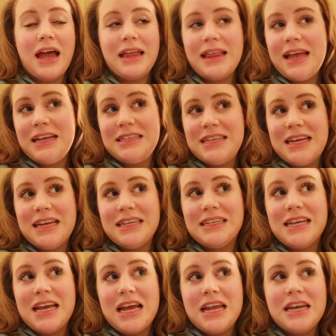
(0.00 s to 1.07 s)
I liked it.
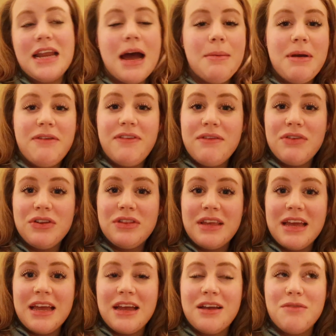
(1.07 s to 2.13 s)
Not my favorite
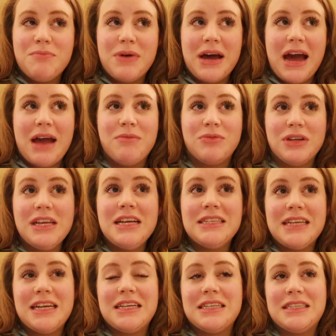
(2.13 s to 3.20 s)
thing, but I'm really
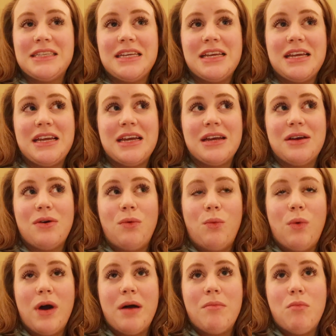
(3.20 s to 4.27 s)
excited to see
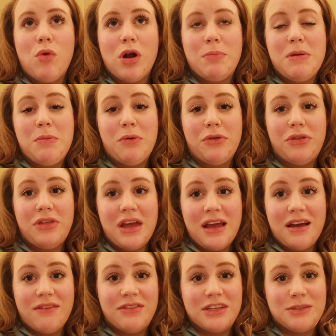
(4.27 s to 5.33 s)
what more people
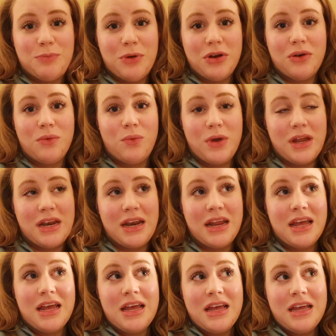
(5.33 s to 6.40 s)
think of this book when
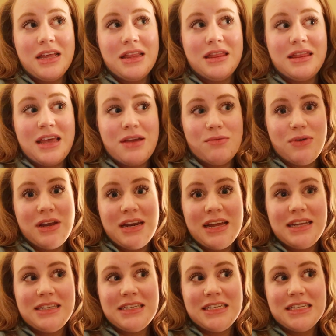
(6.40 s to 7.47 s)
they read
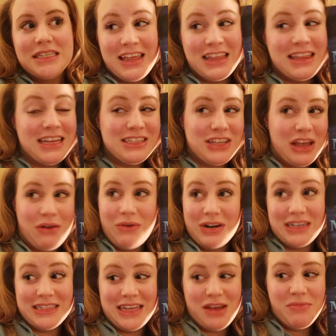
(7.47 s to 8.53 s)
it. I think that's all I
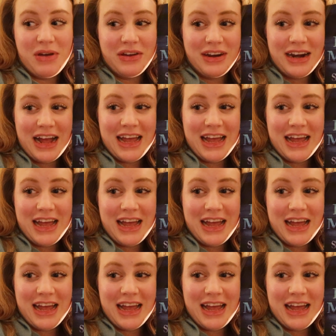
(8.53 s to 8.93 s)
wanted to say about it.